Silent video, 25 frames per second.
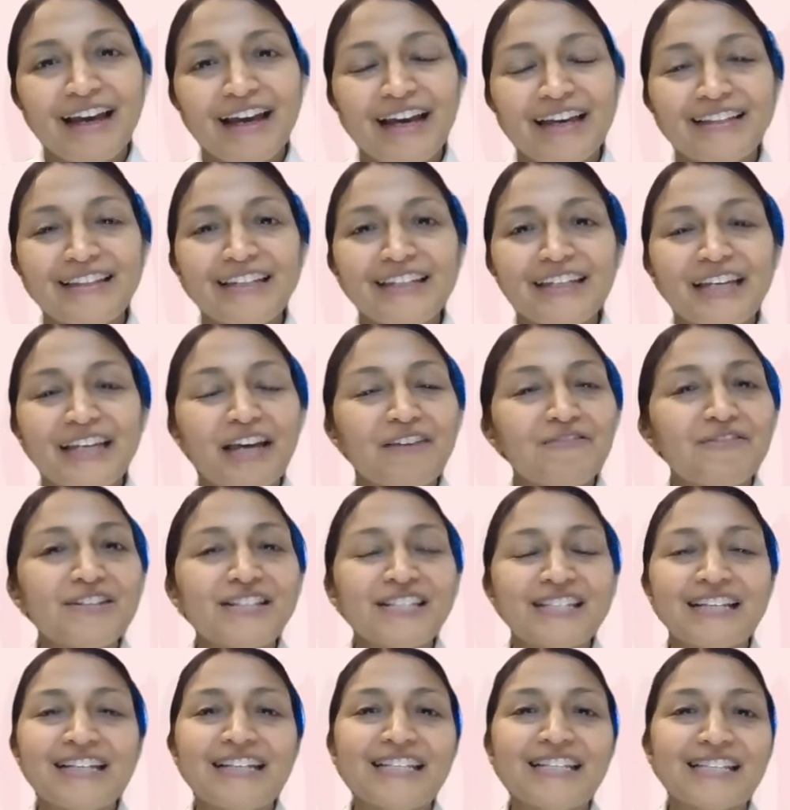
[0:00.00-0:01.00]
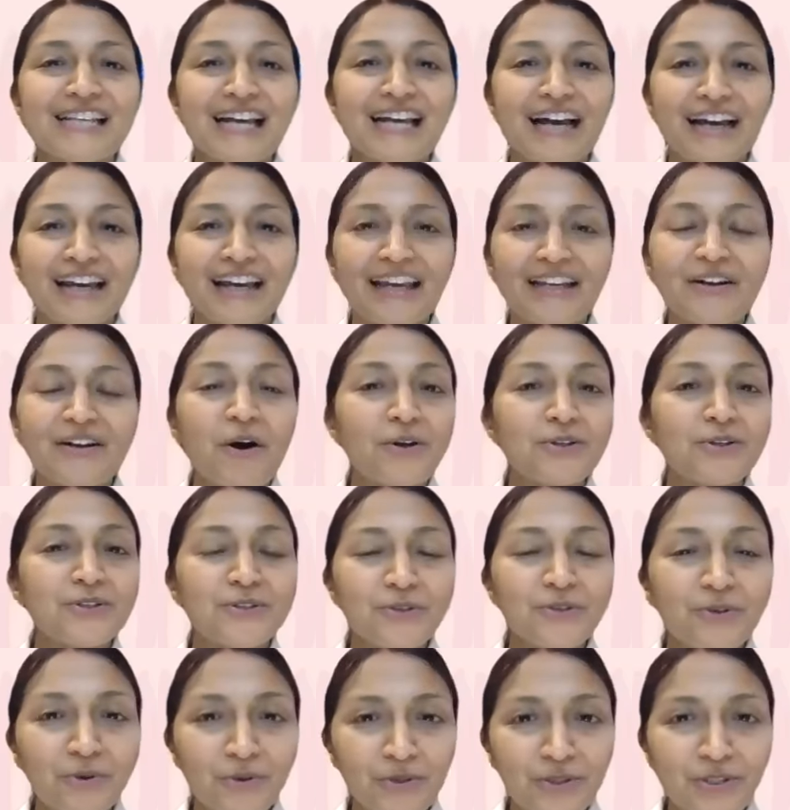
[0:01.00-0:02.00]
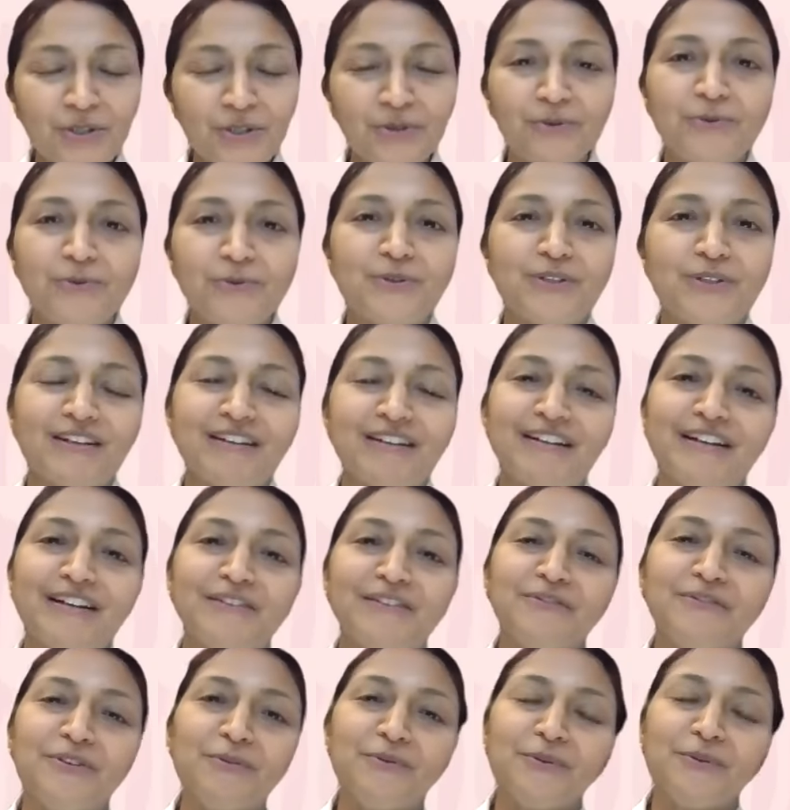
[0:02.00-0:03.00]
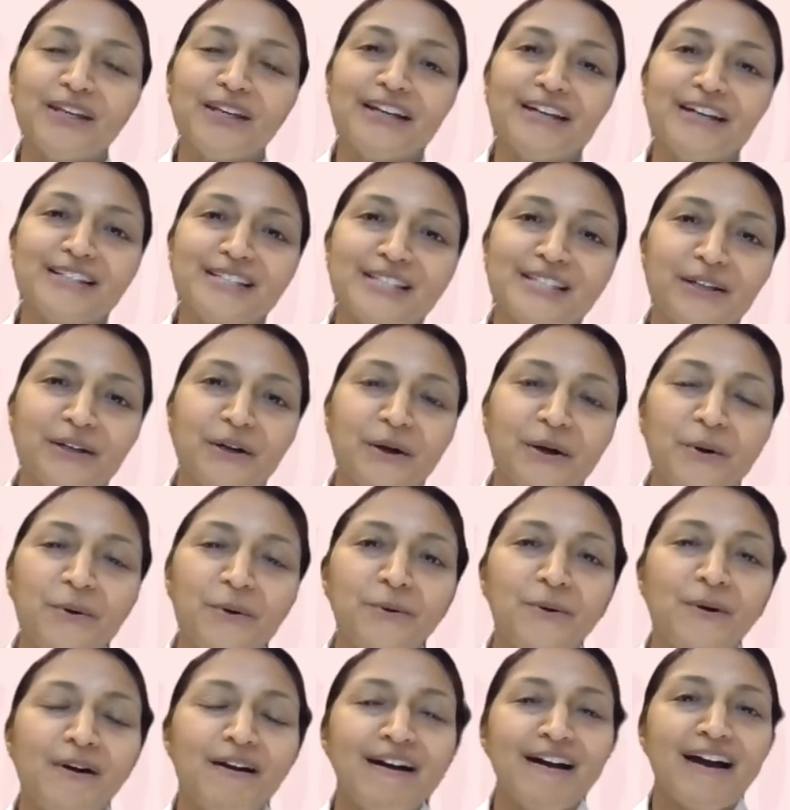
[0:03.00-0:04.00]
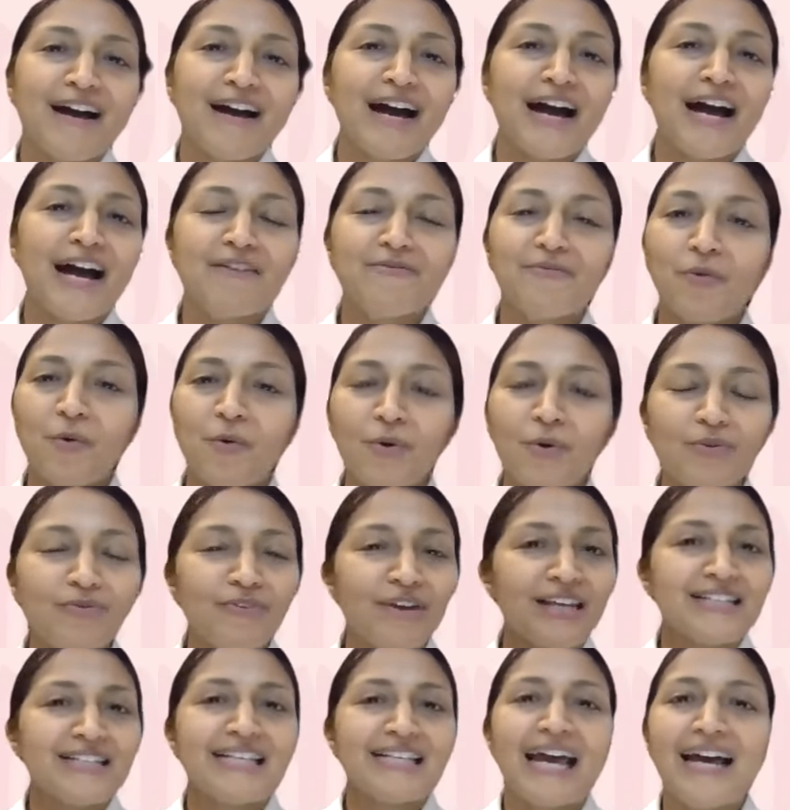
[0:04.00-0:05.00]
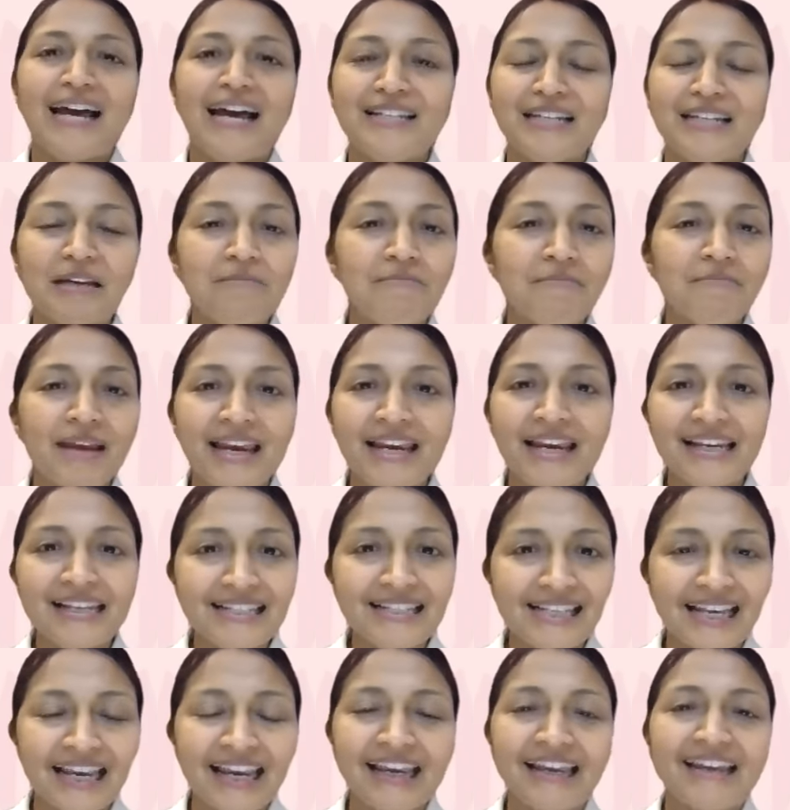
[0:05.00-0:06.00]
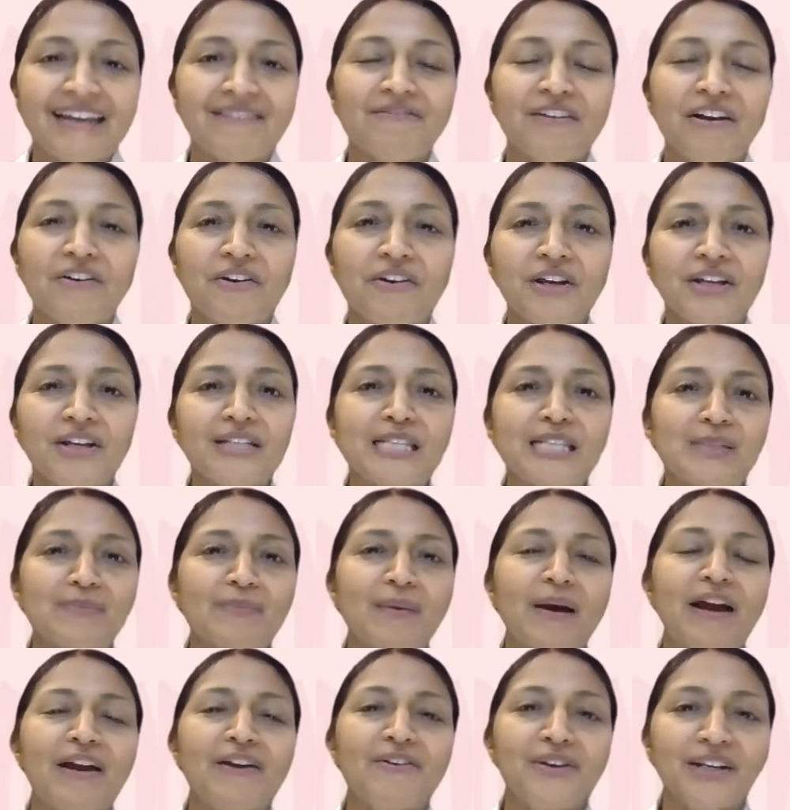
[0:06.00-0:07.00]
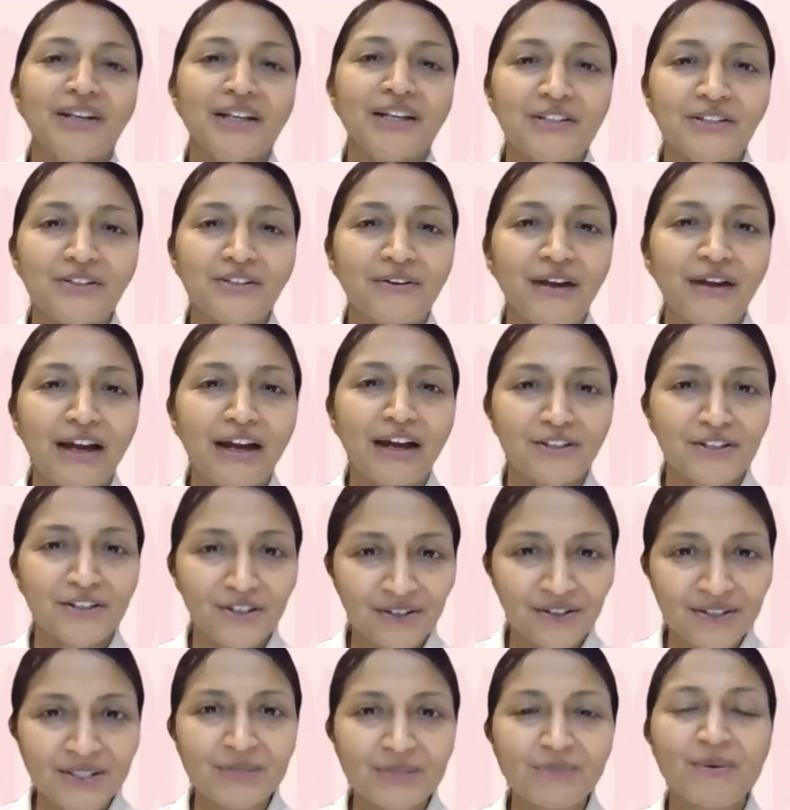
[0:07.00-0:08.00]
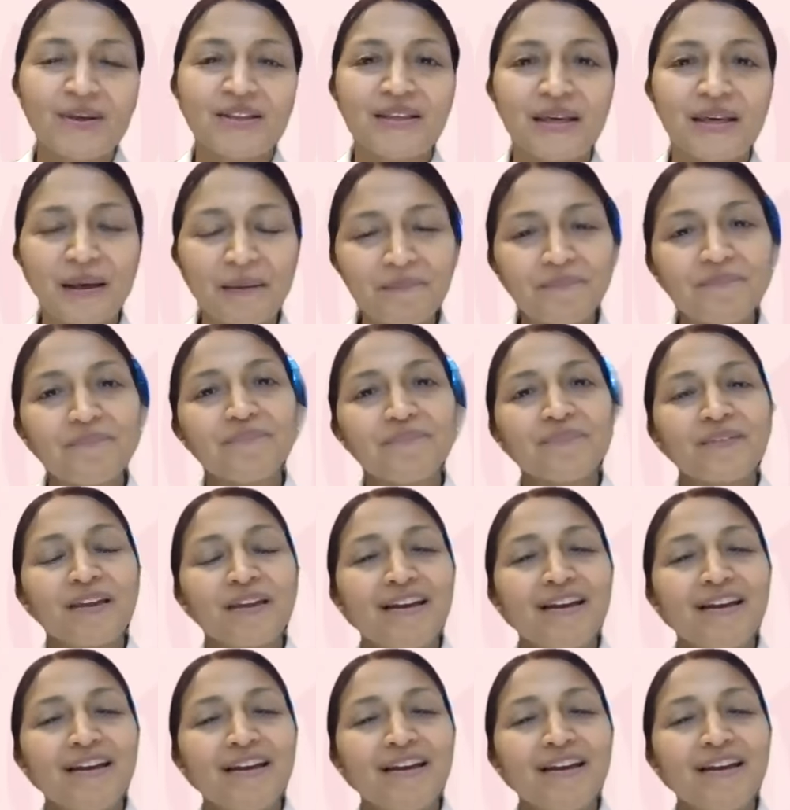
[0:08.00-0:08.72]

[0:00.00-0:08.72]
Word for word: I think ever since I got to know Jude a few years ago, I've always had amazing, very inspiring interactions with him.